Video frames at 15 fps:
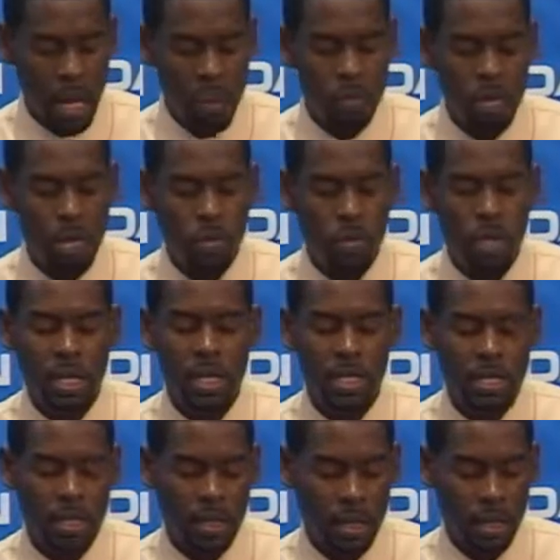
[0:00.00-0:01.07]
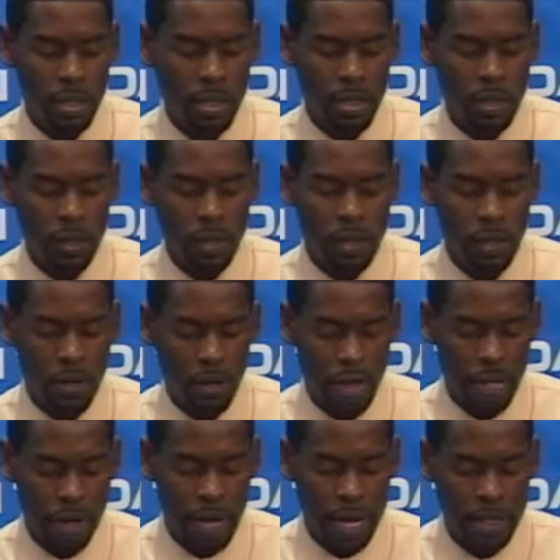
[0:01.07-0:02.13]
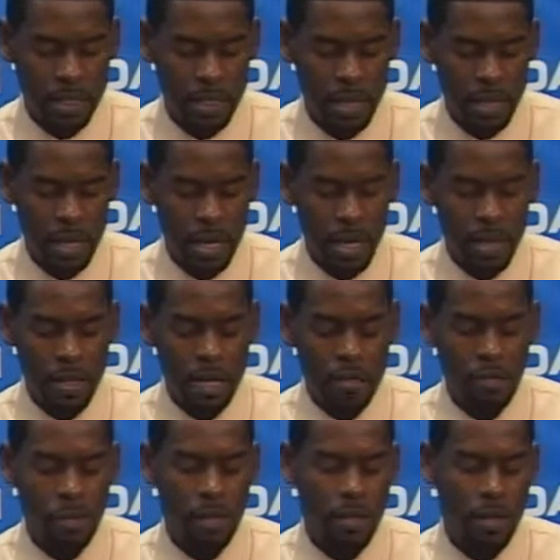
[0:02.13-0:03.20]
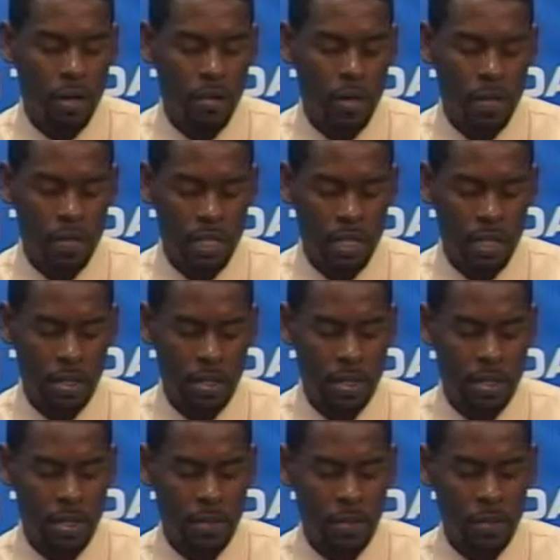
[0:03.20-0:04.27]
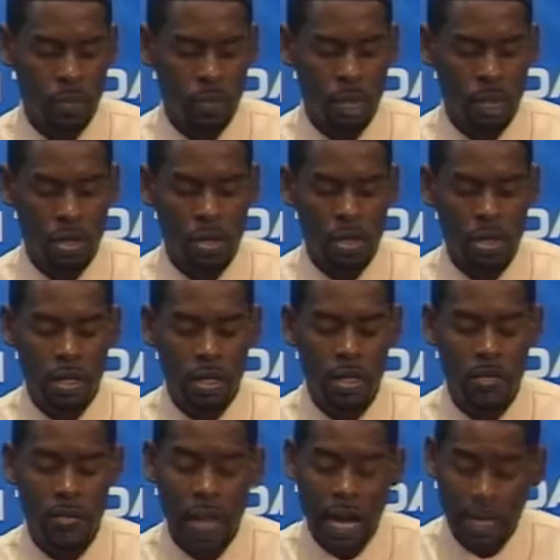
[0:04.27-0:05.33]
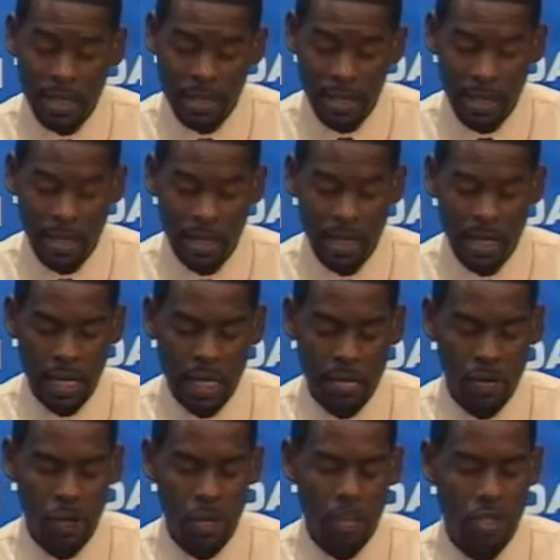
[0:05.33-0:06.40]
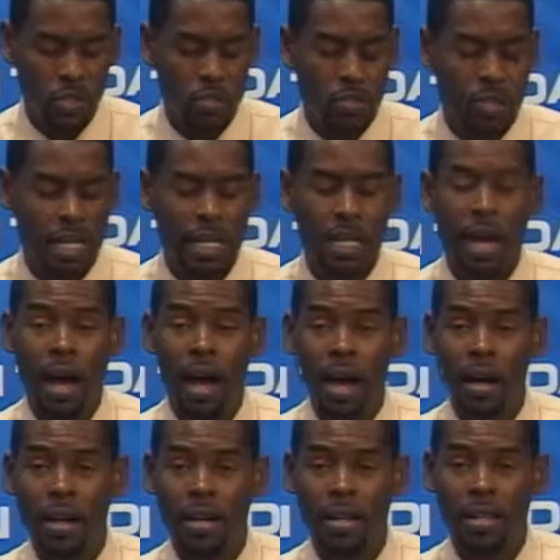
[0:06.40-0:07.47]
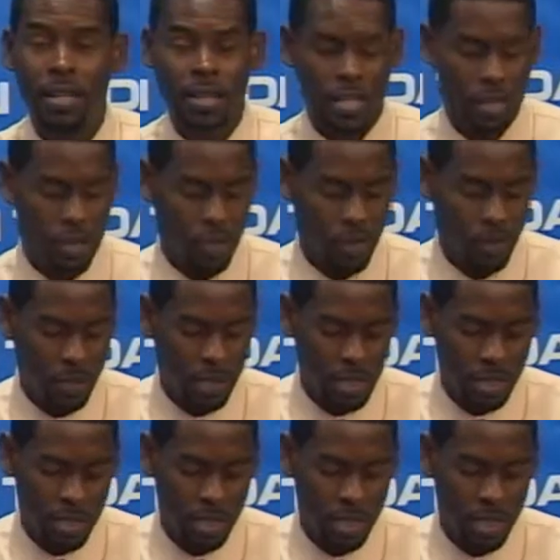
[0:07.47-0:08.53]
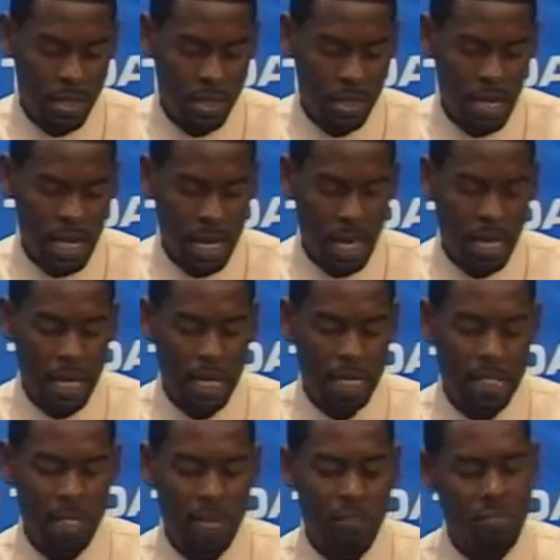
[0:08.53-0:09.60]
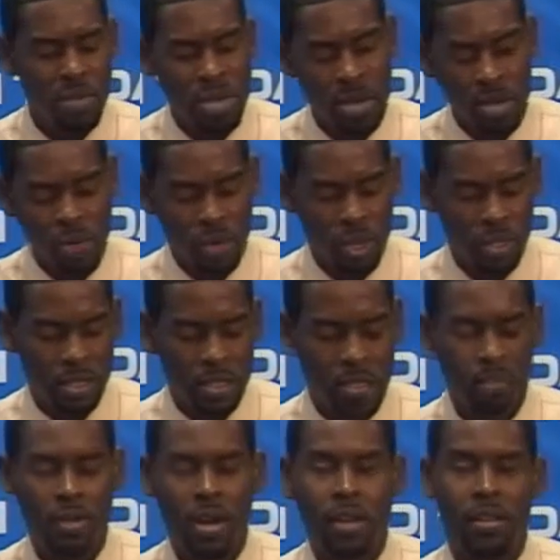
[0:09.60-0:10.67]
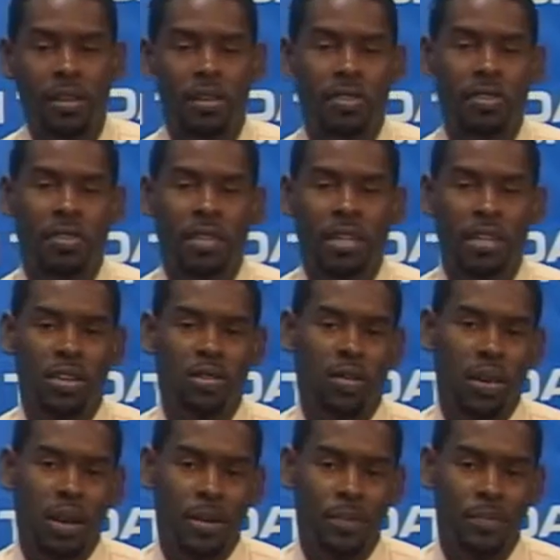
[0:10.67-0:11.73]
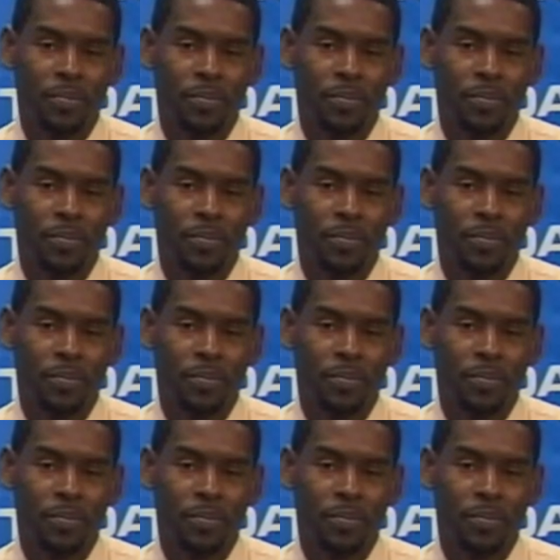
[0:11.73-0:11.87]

"Be more concerned with your character than with your reputation. Your character is what you really are. Your reputation is merely what others think you are."